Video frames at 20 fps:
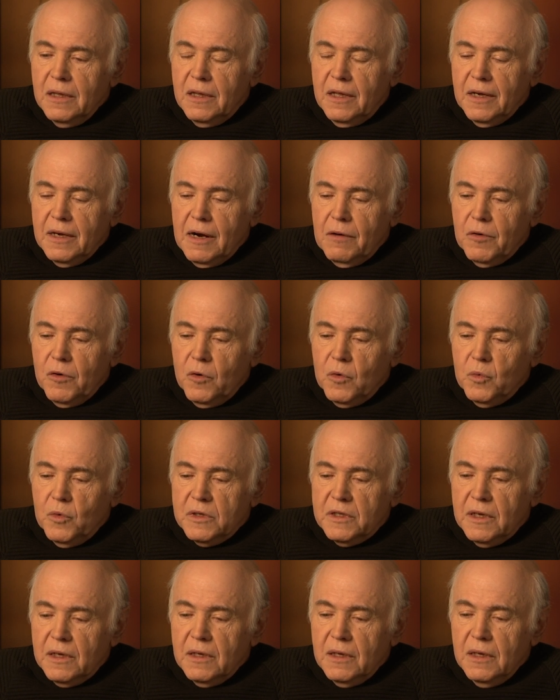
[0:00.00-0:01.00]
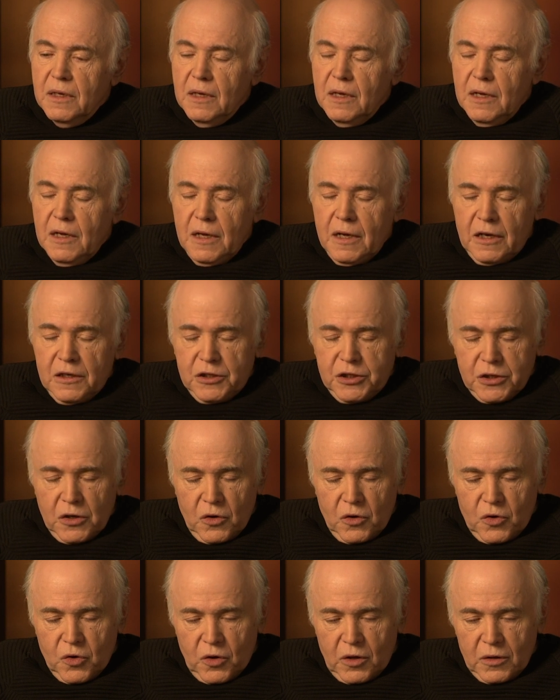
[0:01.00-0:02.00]
thing I wrote was a, a
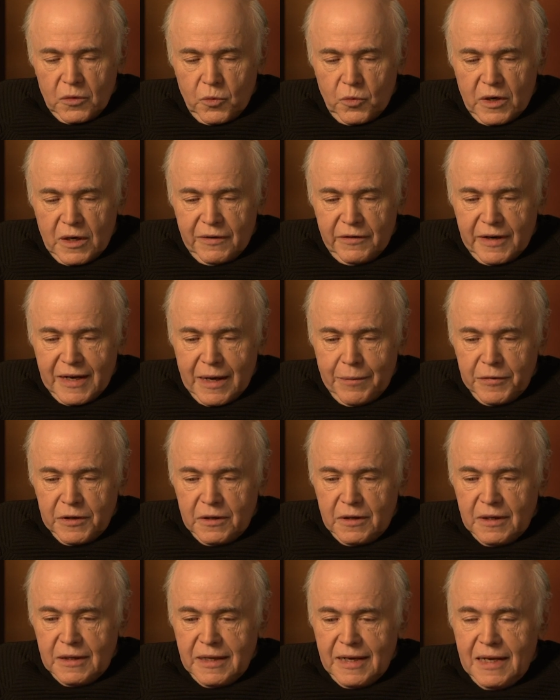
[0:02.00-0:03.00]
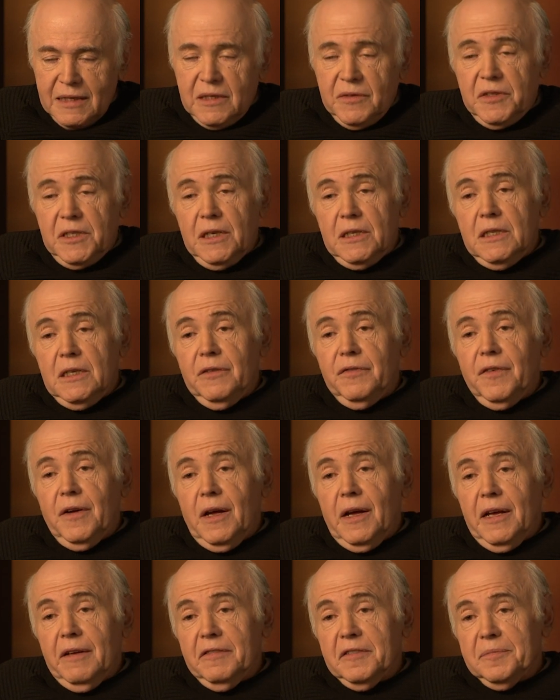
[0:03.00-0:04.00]
show called Whatever Happened to the Class of
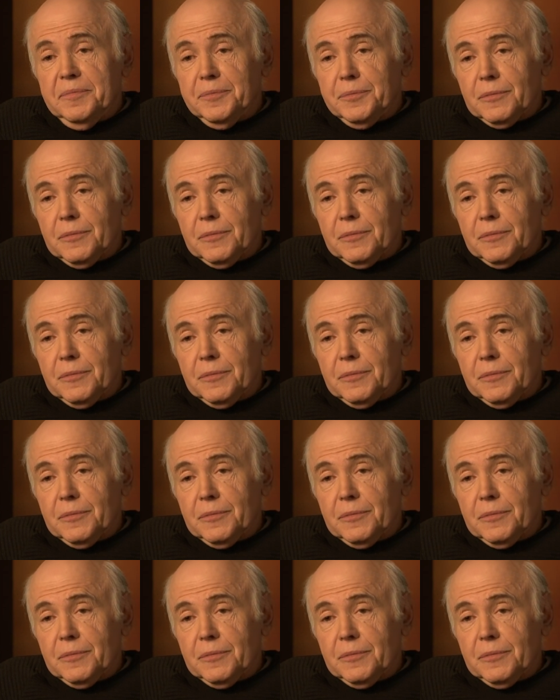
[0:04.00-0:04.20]
65.